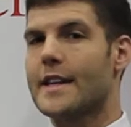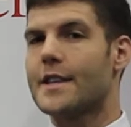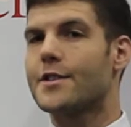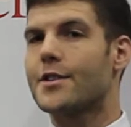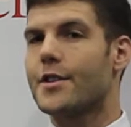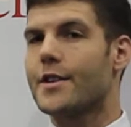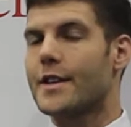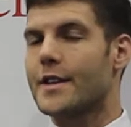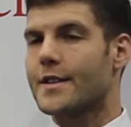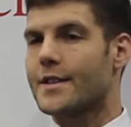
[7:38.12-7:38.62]

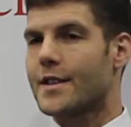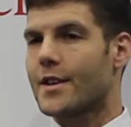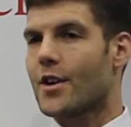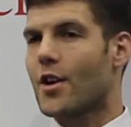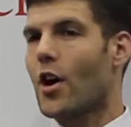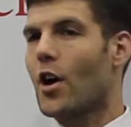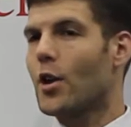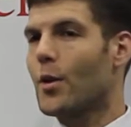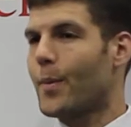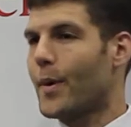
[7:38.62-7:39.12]
easier it is to
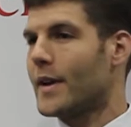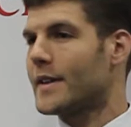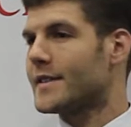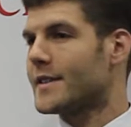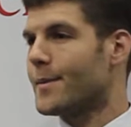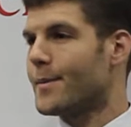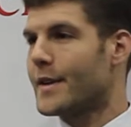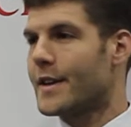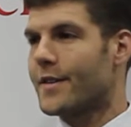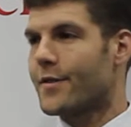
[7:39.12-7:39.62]
call upon
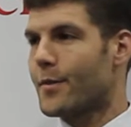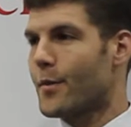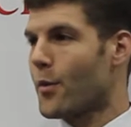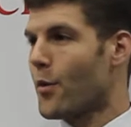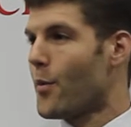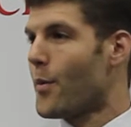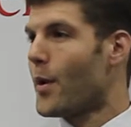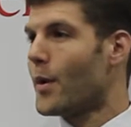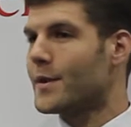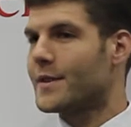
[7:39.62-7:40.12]
somebody from a
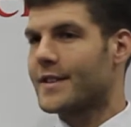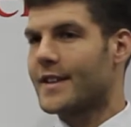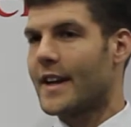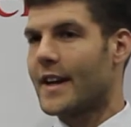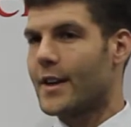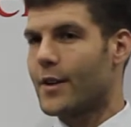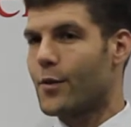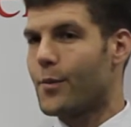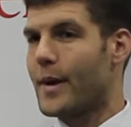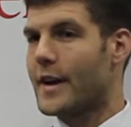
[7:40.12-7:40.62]
remote
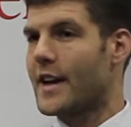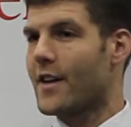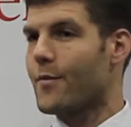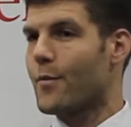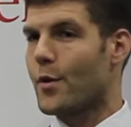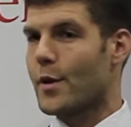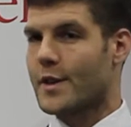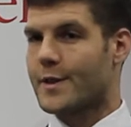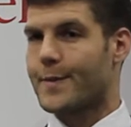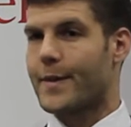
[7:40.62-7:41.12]
site who might have
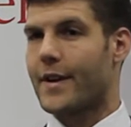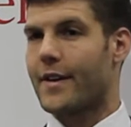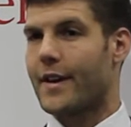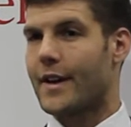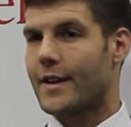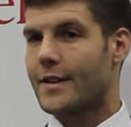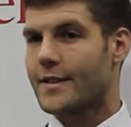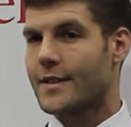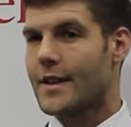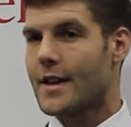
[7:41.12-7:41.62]
more
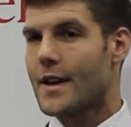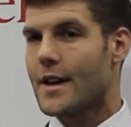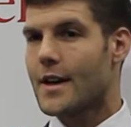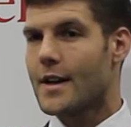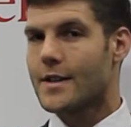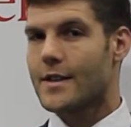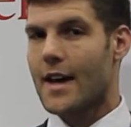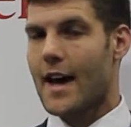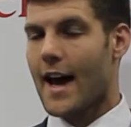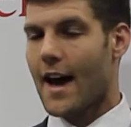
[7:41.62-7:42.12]
experience
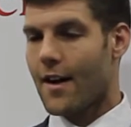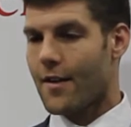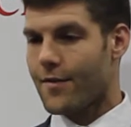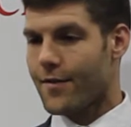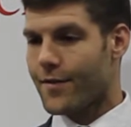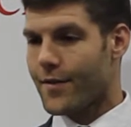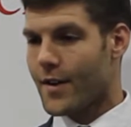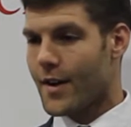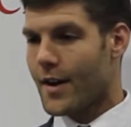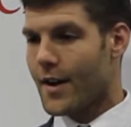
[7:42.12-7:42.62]
to have
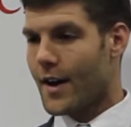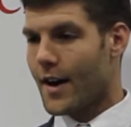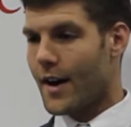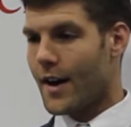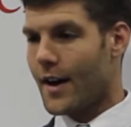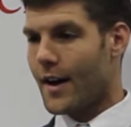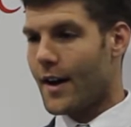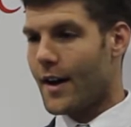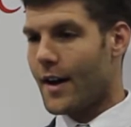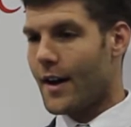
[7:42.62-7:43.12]

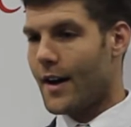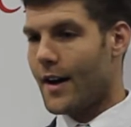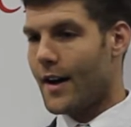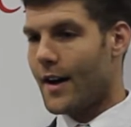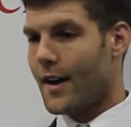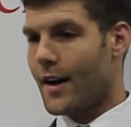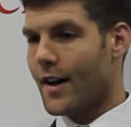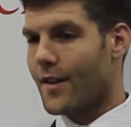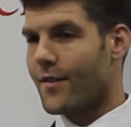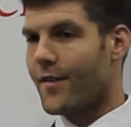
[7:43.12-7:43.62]
uh,
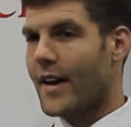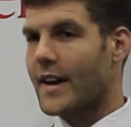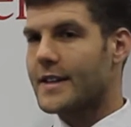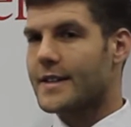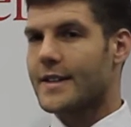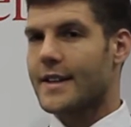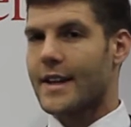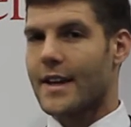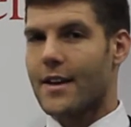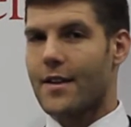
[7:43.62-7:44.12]

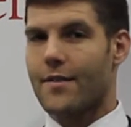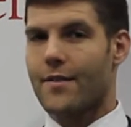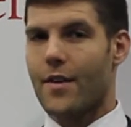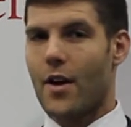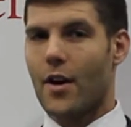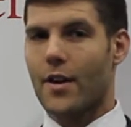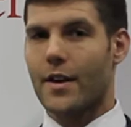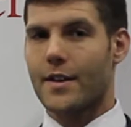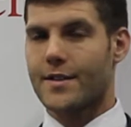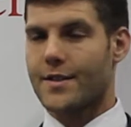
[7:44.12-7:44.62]
advice to give
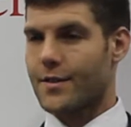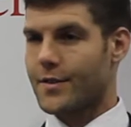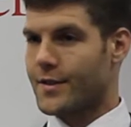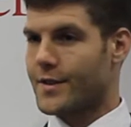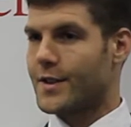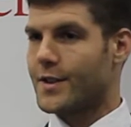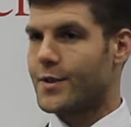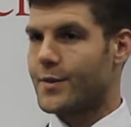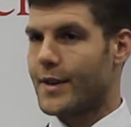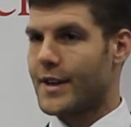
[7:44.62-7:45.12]
on a certain
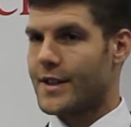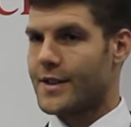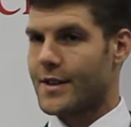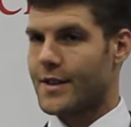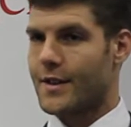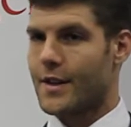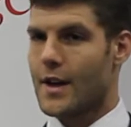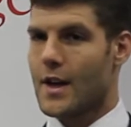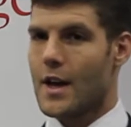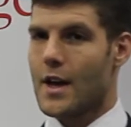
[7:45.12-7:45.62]

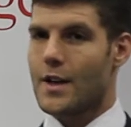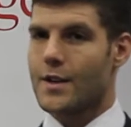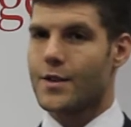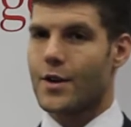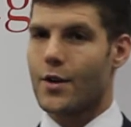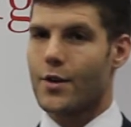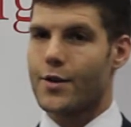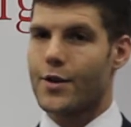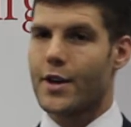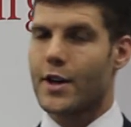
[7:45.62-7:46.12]
situation.
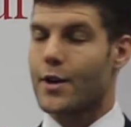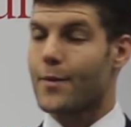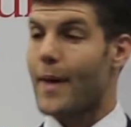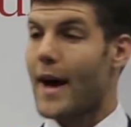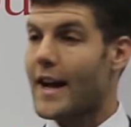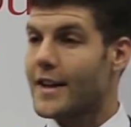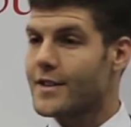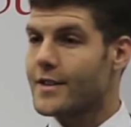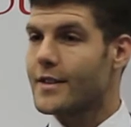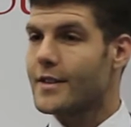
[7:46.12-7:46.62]
So you can
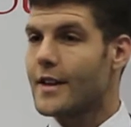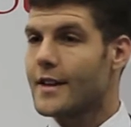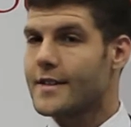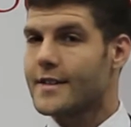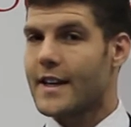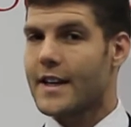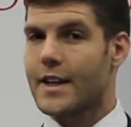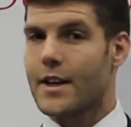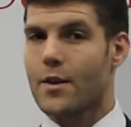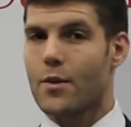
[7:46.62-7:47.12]
imagine a
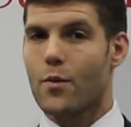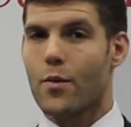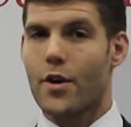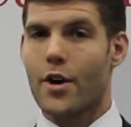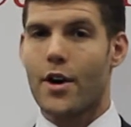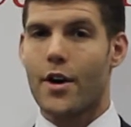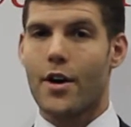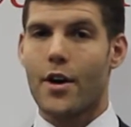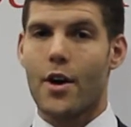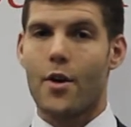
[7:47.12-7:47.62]
setting
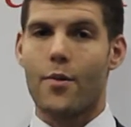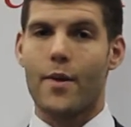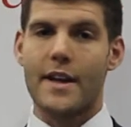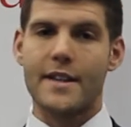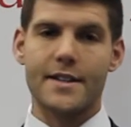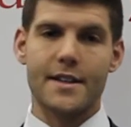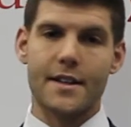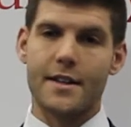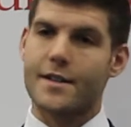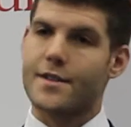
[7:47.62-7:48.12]
where a
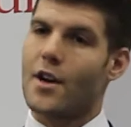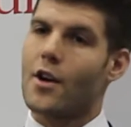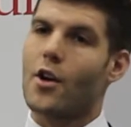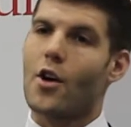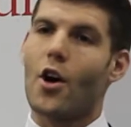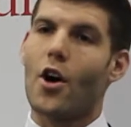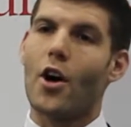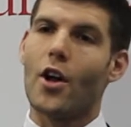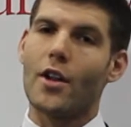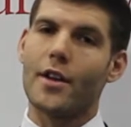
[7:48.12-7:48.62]
resident is on
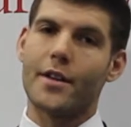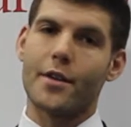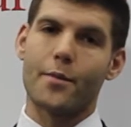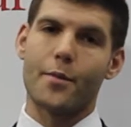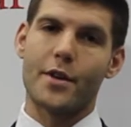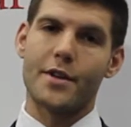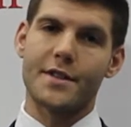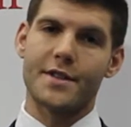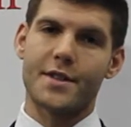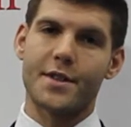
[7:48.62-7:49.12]
call in the
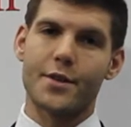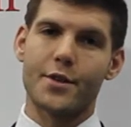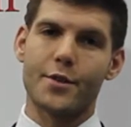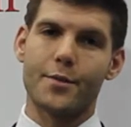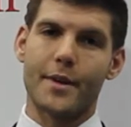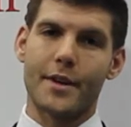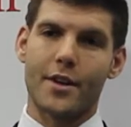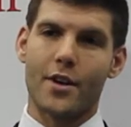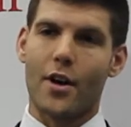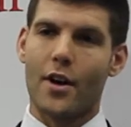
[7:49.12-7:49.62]
emergency
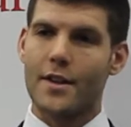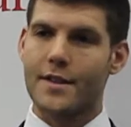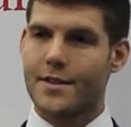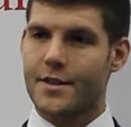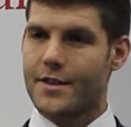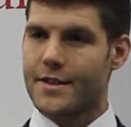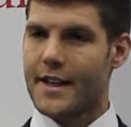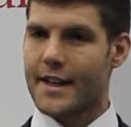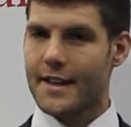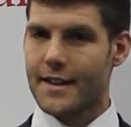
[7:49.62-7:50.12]
room and calls
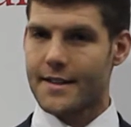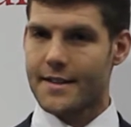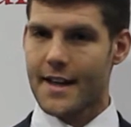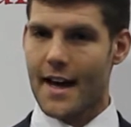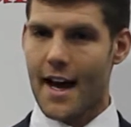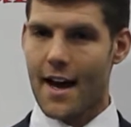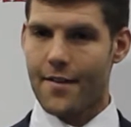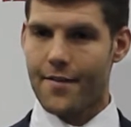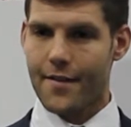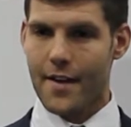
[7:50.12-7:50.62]
their attending
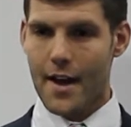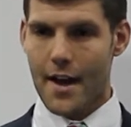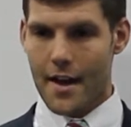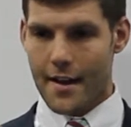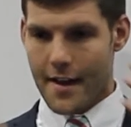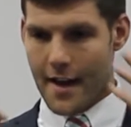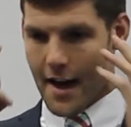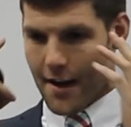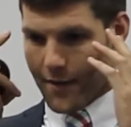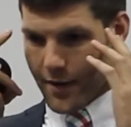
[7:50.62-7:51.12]
staff.
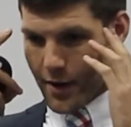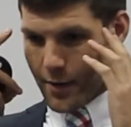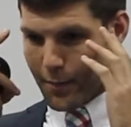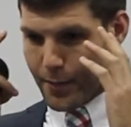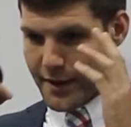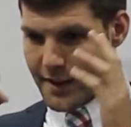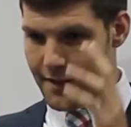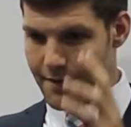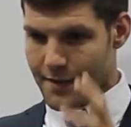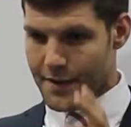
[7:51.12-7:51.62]
They have a
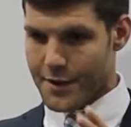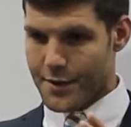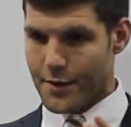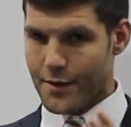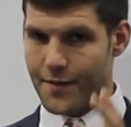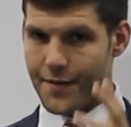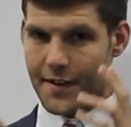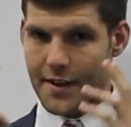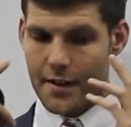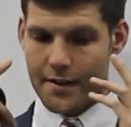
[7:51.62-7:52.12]
complete visual
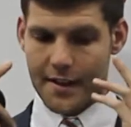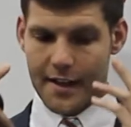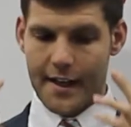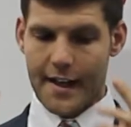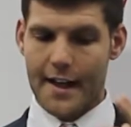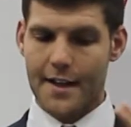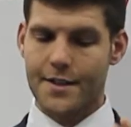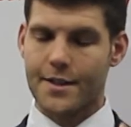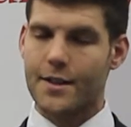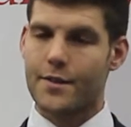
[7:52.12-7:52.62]
field
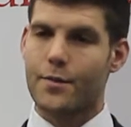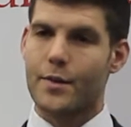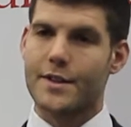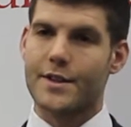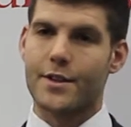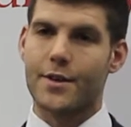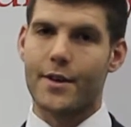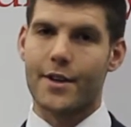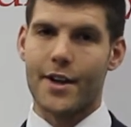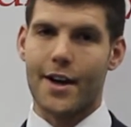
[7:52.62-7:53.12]
connection of
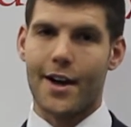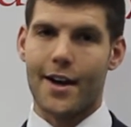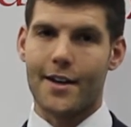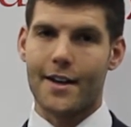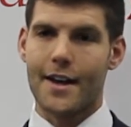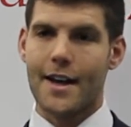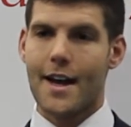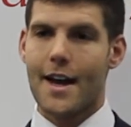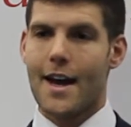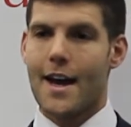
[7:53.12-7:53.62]
what's going
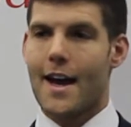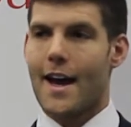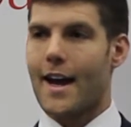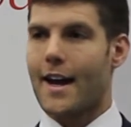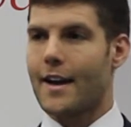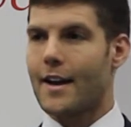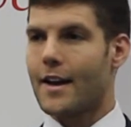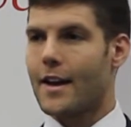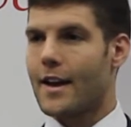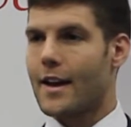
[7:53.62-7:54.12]
on,
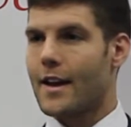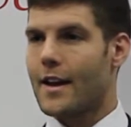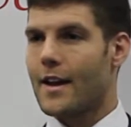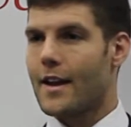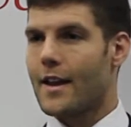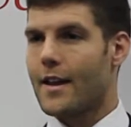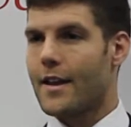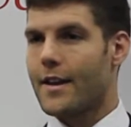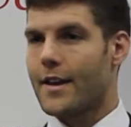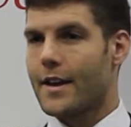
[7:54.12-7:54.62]
and
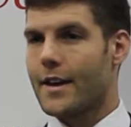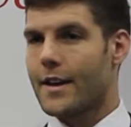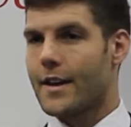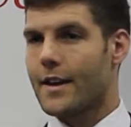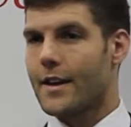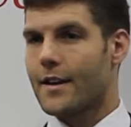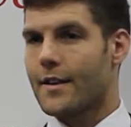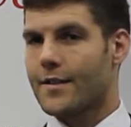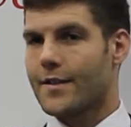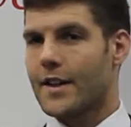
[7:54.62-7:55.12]

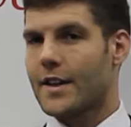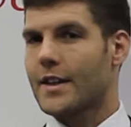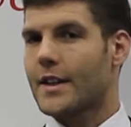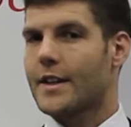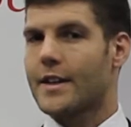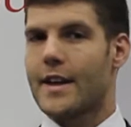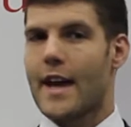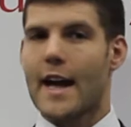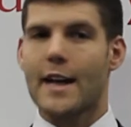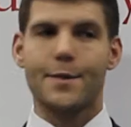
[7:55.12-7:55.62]
the
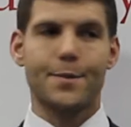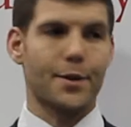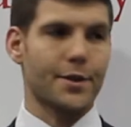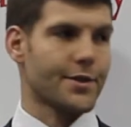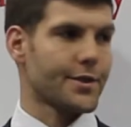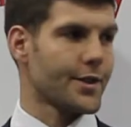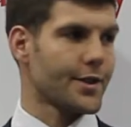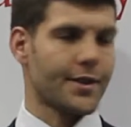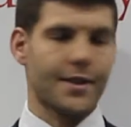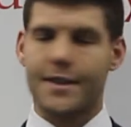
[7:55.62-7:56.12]
suddenly the expert
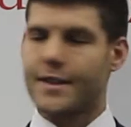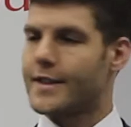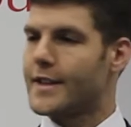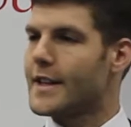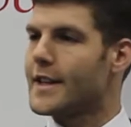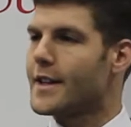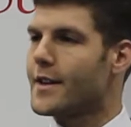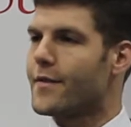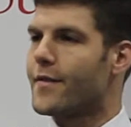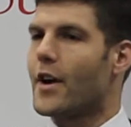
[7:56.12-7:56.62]
surgeon is
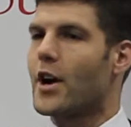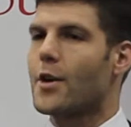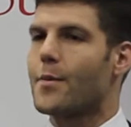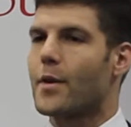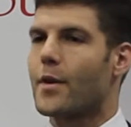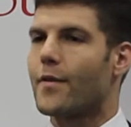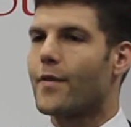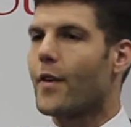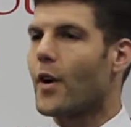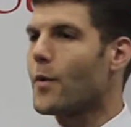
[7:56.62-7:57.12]
in the
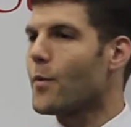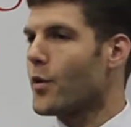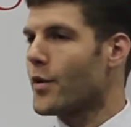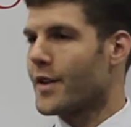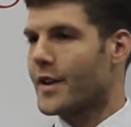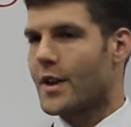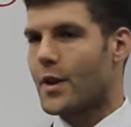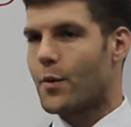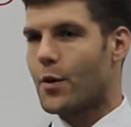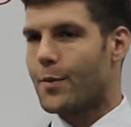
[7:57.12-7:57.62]
environment far more
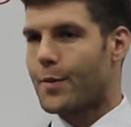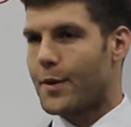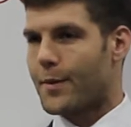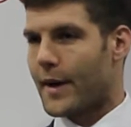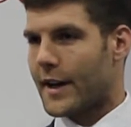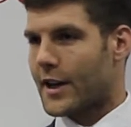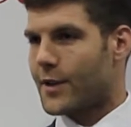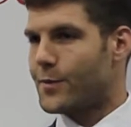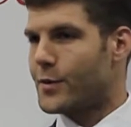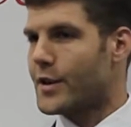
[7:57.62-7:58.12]
than they would be
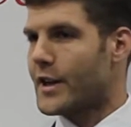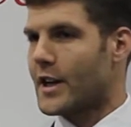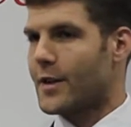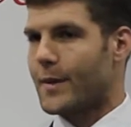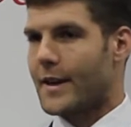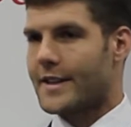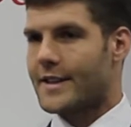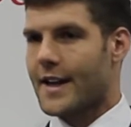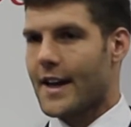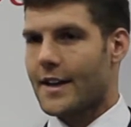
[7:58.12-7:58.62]
by communicating
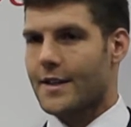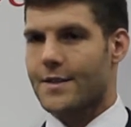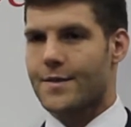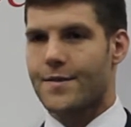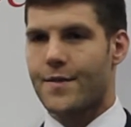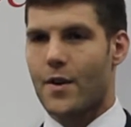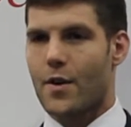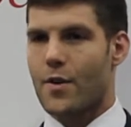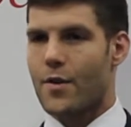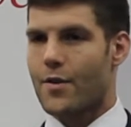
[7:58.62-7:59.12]
by text,
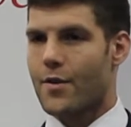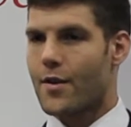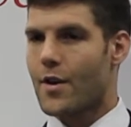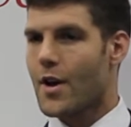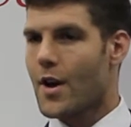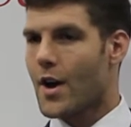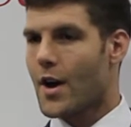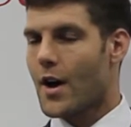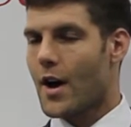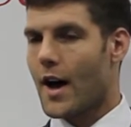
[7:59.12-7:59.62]
phone,
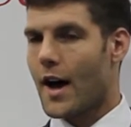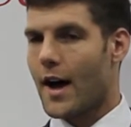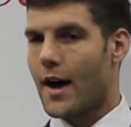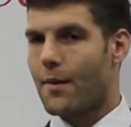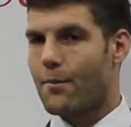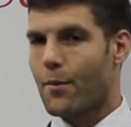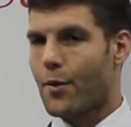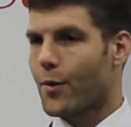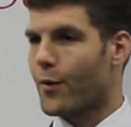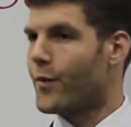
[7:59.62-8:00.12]

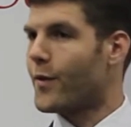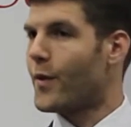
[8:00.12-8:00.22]
um, through